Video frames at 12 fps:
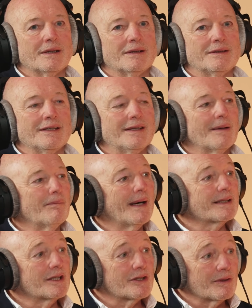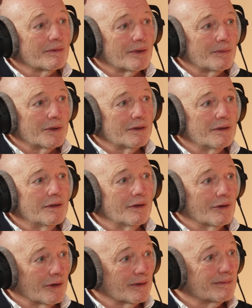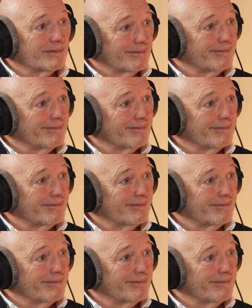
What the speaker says: Did that matter to Roman? No.